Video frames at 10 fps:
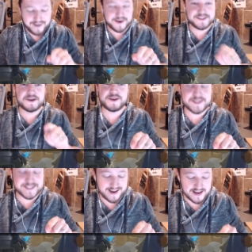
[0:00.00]
I went to go
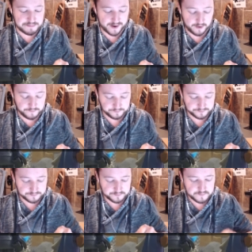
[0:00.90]
use Zap spell,
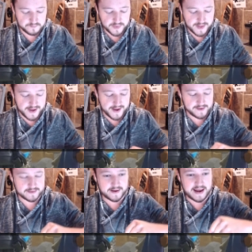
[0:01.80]

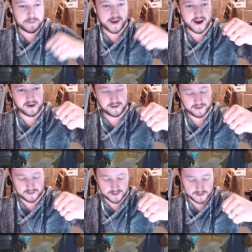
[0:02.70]
and I had my hand kind of
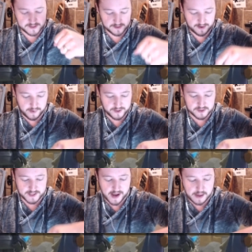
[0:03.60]
like this. I went to go
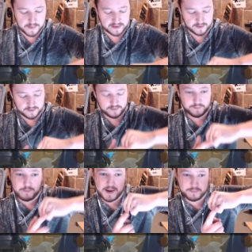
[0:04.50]
tap, and then
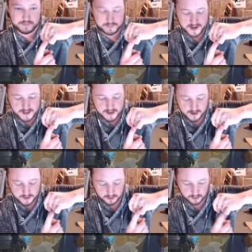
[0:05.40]
my pinky
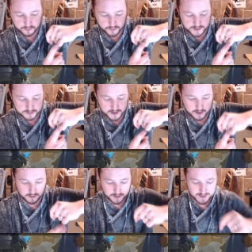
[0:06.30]
knuckle right
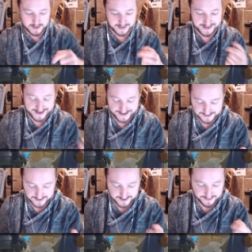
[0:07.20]
there hit
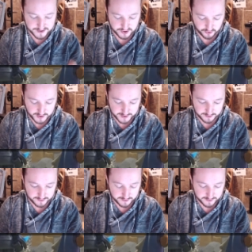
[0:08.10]
the screen.
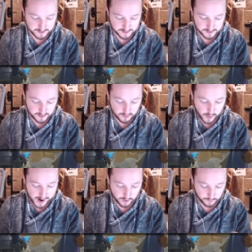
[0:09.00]

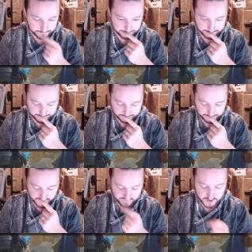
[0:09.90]
Wow.
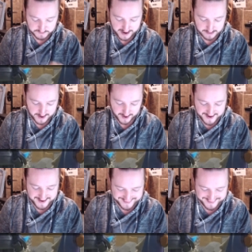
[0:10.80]
Feels bad, man.